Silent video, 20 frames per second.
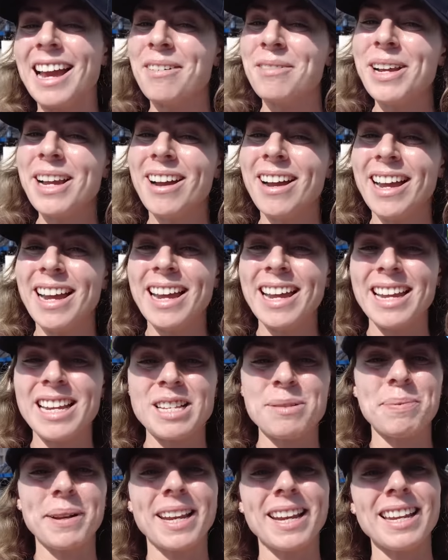that we are here
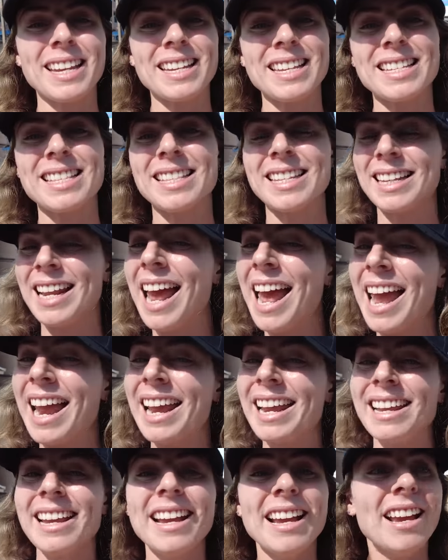is because
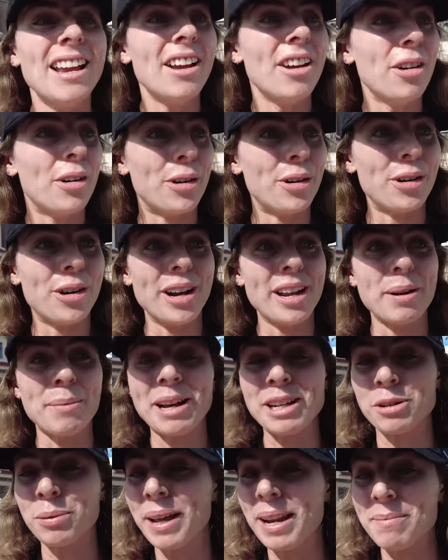today, or in
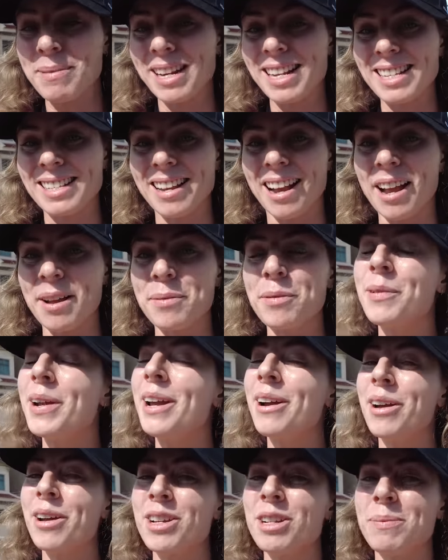about 20 minutes time, we
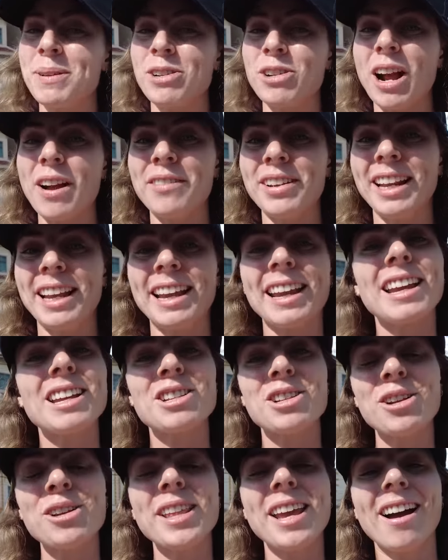are going to be traveling
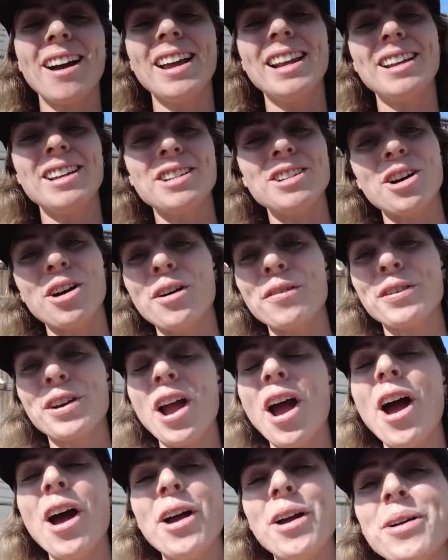to the island of
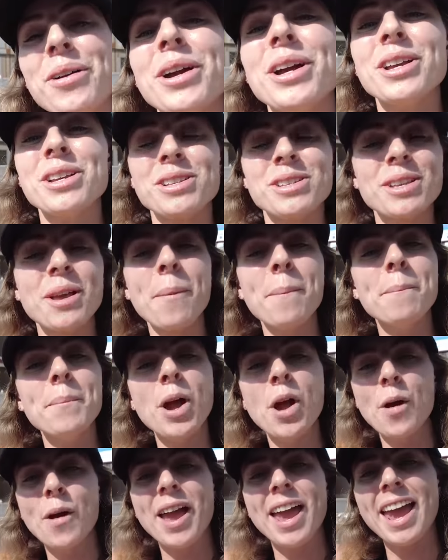Koh
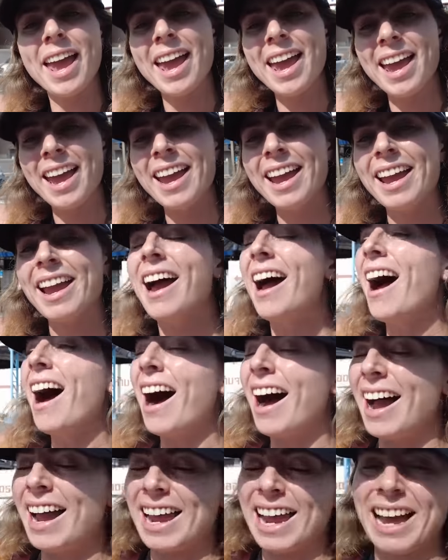Samui.
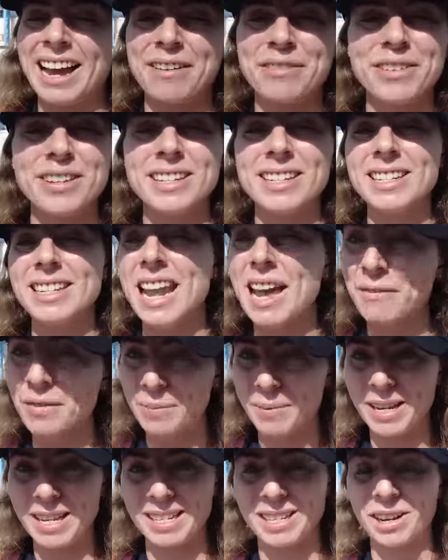I have never
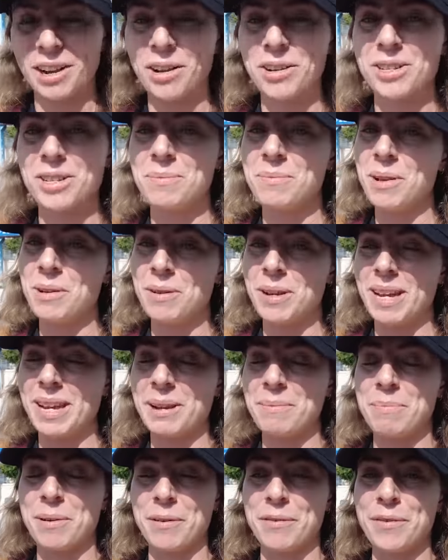been to Koh
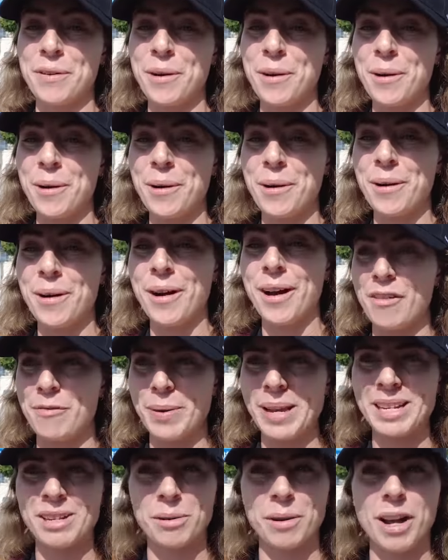Samui before. I've
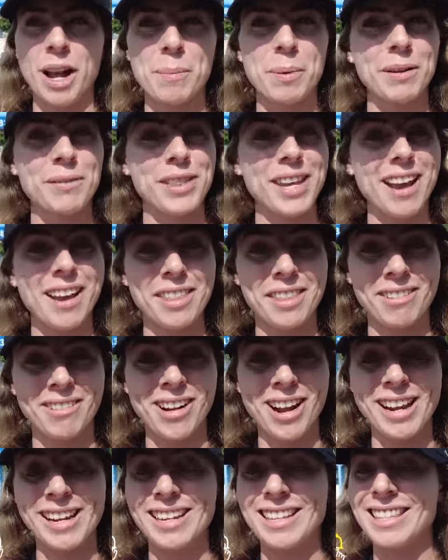been to a couple of the other
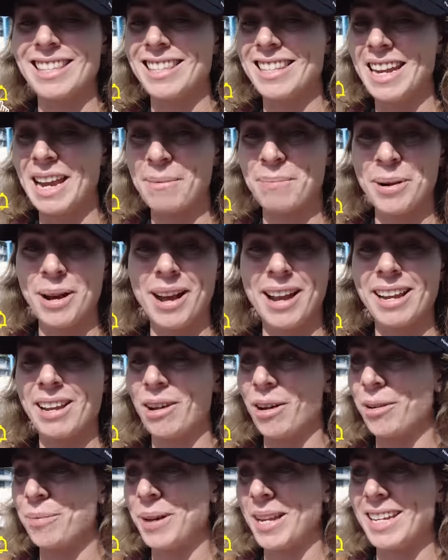islands nearby,
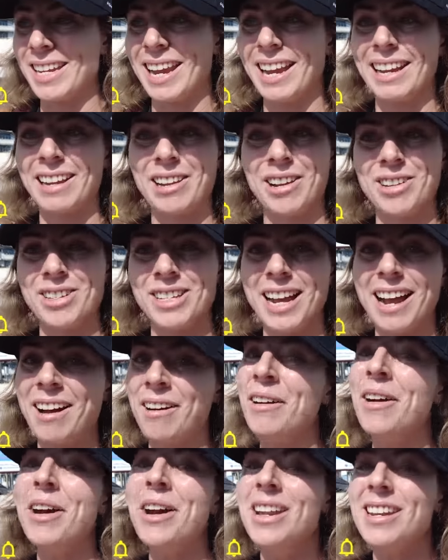Koh Phangan, Koh
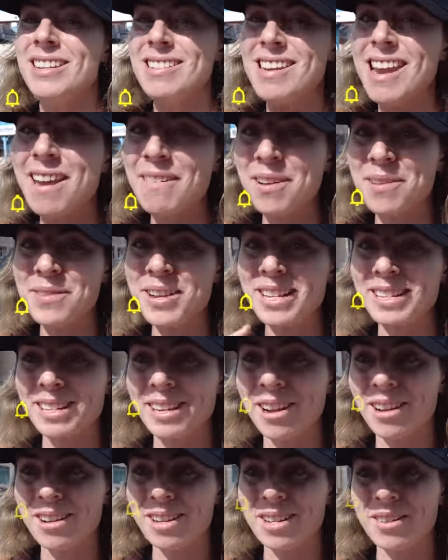Tao. Never been to
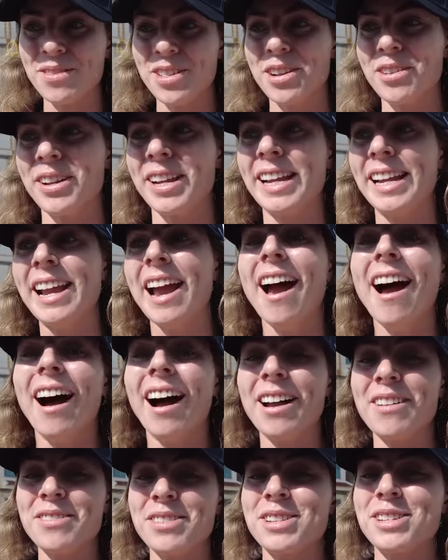Koh Samui.
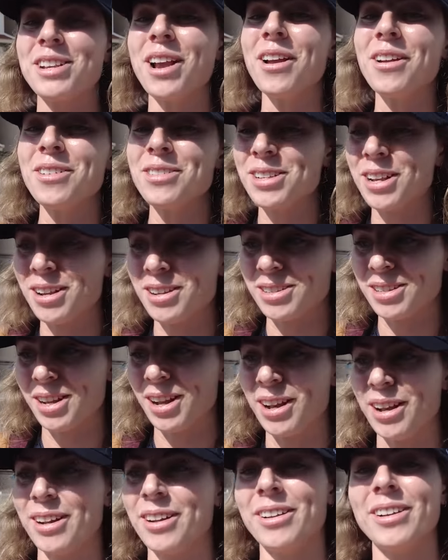I'm so
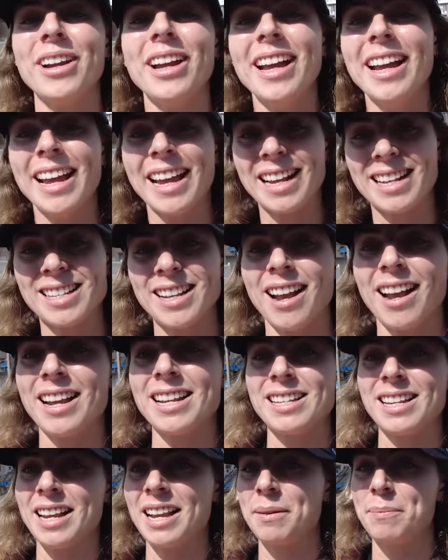
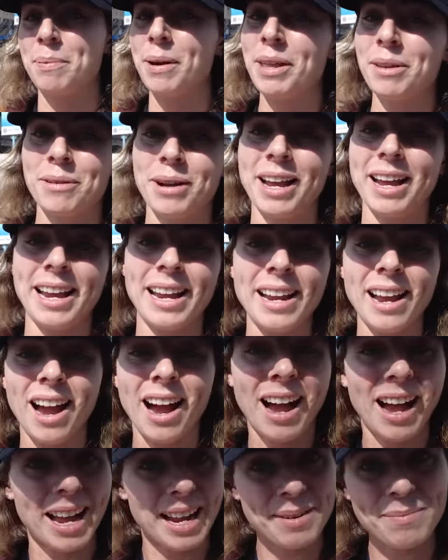excited. By the way,
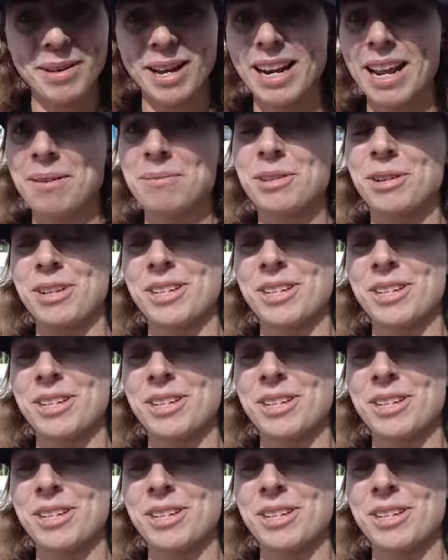hi, my name's